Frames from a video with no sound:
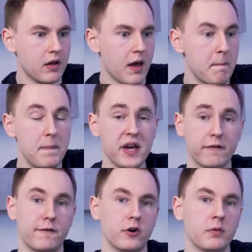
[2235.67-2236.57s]
a big
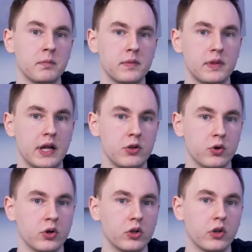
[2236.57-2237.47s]
firm, then
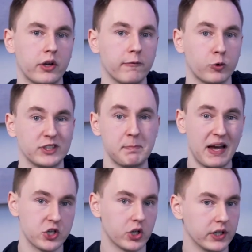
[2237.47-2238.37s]
you're looking for
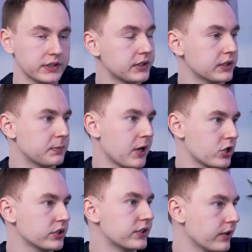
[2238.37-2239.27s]
specialists, and
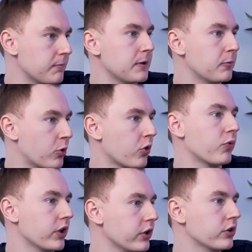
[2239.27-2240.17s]
specialists are the people who are
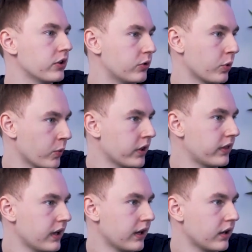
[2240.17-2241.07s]
really good at doing one
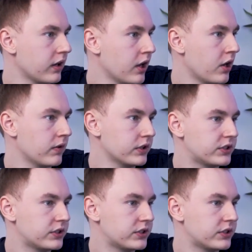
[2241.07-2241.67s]
thing, right?